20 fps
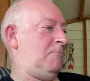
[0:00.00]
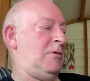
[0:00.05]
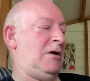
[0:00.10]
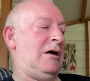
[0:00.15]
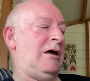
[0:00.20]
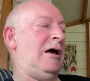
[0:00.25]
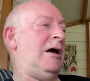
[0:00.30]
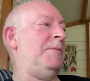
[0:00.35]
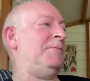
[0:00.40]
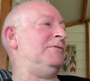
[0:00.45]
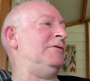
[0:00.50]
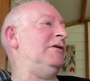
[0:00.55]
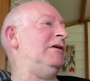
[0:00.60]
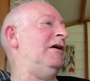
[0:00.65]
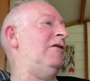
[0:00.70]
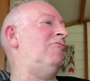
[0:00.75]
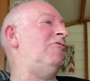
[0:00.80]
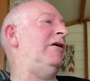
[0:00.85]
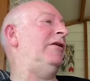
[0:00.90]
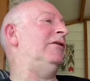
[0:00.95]
Absolutely
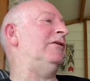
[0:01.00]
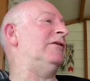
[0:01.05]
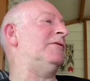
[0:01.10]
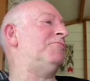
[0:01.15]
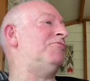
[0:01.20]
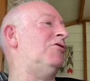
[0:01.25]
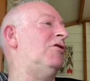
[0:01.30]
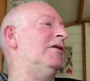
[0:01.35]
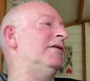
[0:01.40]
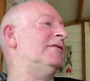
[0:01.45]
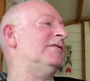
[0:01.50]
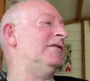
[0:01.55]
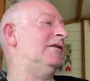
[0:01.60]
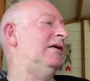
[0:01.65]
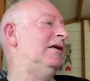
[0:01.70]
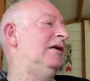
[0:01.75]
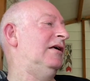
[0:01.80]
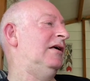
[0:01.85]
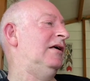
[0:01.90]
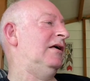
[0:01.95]
horrendous price.
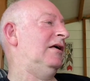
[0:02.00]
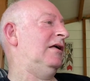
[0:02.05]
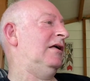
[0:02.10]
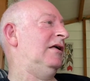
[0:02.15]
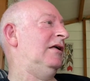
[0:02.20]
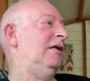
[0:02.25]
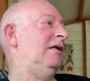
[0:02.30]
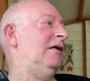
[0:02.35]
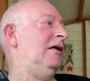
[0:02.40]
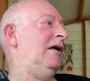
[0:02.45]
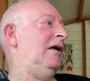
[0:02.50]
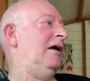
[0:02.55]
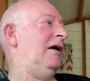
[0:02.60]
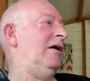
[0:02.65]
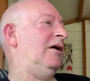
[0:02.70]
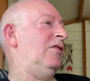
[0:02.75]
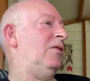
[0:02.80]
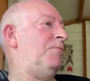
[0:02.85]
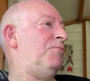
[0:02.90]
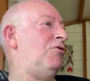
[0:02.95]

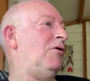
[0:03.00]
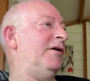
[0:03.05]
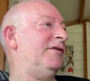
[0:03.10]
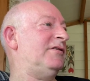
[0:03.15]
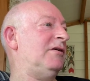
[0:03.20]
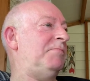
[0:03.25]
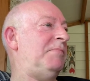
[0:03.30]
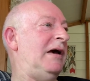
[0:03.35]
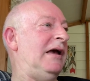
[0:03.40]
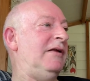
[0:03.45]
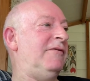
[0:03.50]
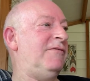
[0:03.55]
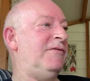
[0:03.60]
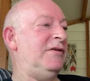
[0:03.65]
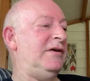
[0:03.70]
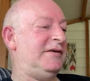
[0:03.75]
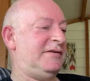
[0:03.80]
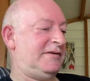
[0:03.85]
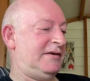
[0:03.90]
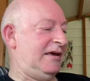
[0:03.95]
The price I paid for
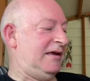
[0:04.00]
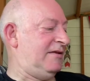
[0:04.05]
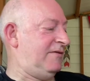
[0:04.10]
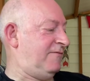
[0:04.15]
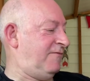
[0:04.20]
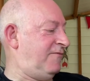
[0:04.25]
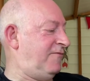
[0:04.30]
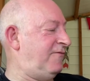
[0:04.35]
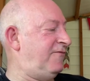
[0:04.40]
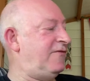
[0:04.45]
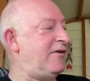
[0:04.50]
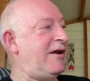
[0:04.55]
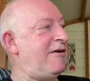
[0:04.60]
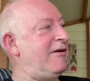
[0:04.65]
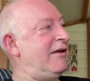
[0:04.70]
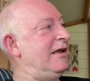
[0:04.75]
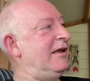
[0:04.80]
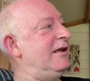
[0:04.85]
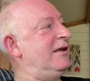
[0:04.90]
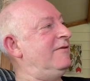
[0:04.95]
this in
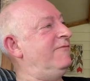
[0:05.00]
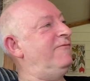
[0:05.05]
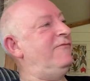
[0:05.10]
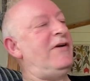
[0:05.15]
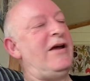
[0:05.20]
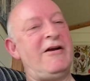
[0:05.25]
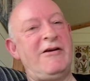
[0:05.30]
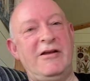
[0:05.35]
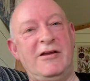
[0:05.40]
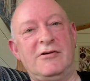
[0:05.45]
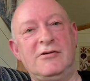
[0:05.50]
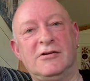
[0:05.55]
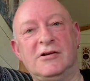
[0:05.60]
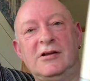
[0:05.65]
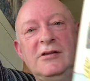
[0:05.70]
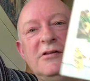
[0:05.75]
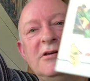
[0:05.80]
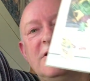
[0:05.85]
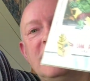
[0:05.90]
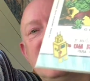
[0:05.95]
very, very good
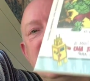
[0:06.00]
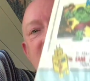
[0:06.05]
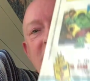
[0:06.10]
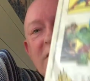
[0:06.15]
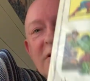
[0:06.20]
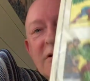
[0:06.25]
condition.